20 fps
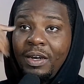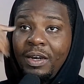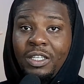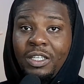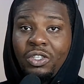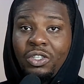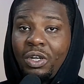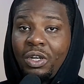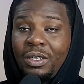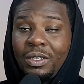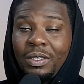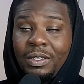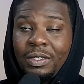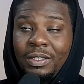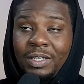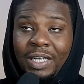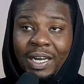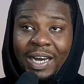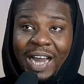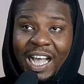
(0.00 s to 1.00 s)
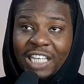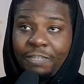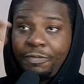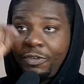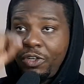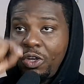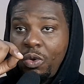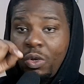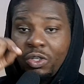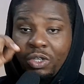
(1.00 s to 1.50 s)
this is not the last
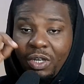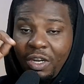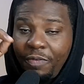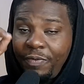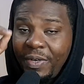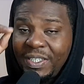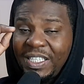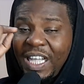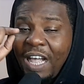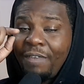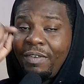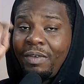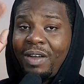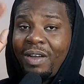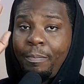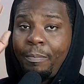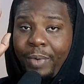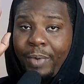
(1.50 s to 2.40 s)
video, was not the first time I've ever